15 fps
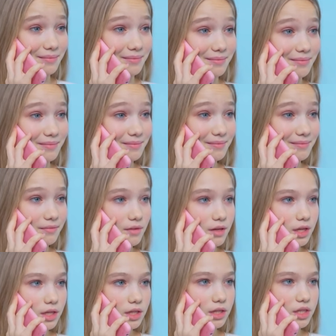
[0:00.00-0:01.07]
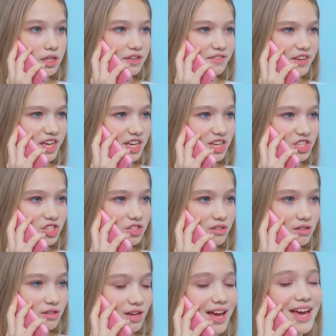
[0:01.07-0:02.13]
Don't you believe me? I'll
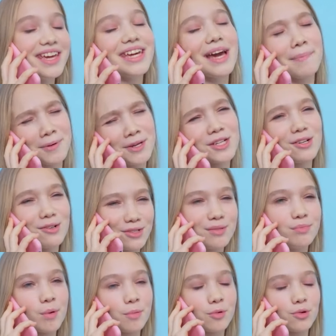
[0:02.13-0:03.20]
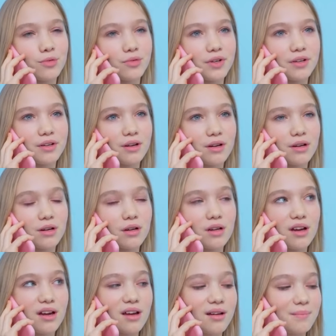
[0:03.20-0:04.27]
send you proof. So,
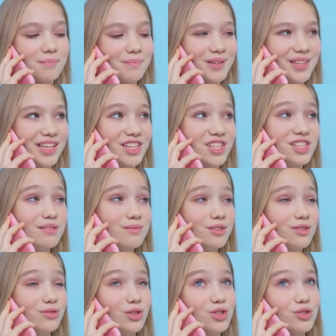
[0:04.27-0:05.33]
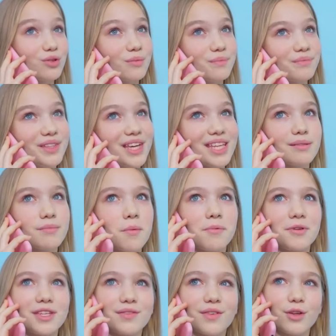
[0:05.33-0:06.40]
just wait a minute. I'll call you right
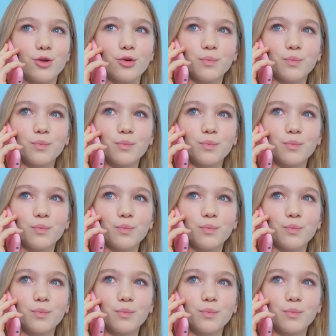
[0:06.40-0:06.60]
back.